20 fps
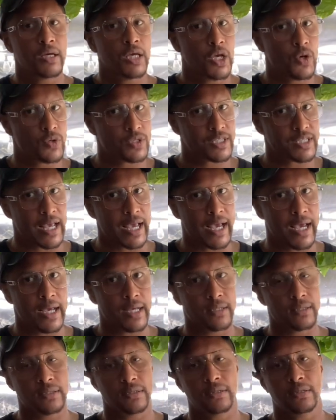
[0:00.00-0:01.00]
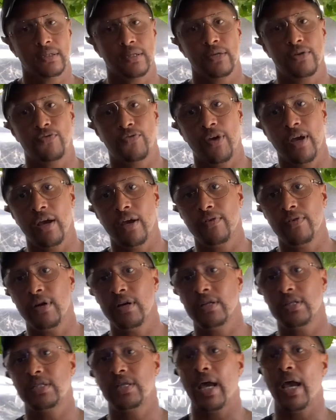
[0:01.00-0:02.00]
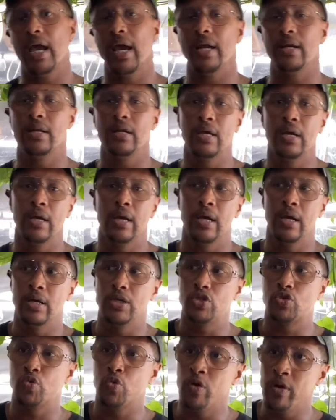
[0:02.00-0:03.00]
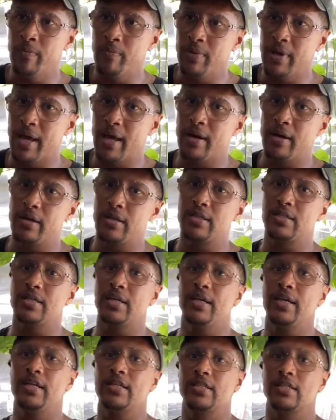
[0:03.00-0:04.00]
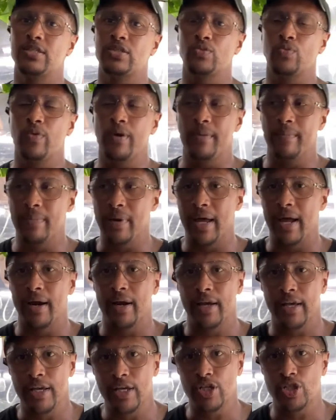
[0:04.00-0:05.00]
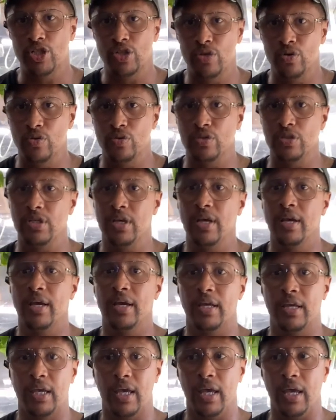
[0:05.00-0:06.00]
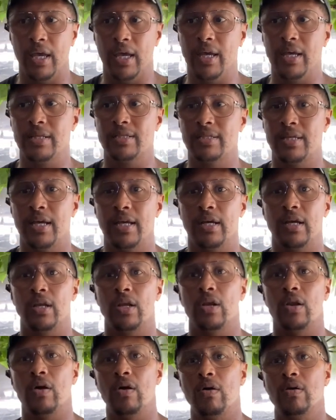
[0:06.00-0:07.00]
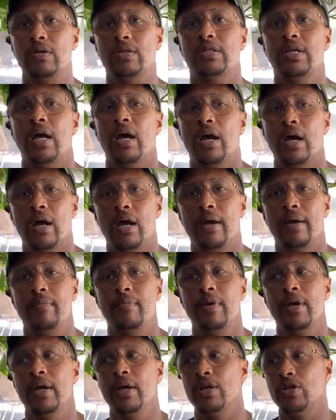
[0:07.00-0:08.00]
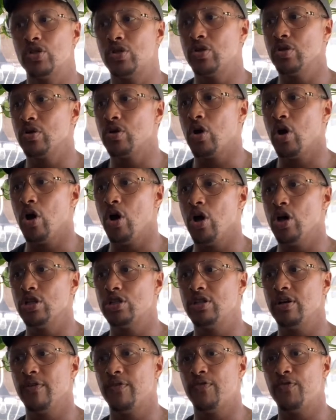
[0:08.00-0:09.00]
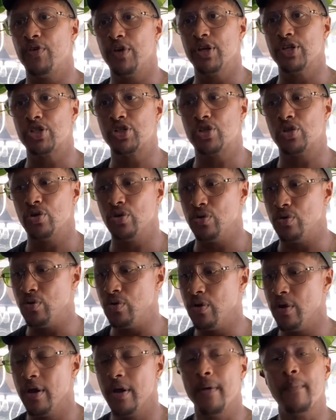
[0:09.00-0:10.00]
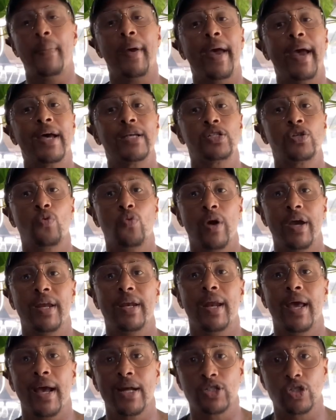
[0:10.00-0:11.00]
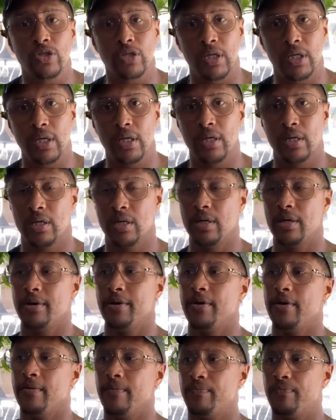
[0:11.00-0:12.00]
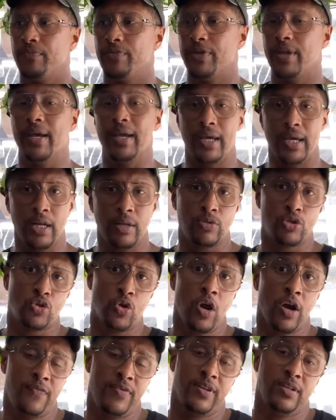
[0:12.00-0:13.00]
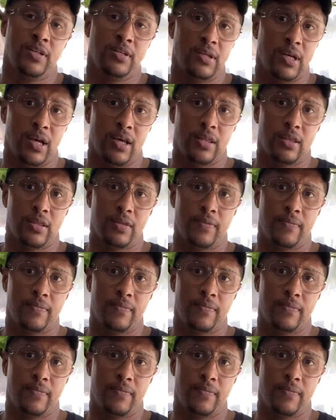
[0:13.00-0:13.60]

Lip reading: It was sad. Very, very sad. Swim bladder disease and swim bladder issues can take a long time to cause your fish to pass away naturally. They end up starving to death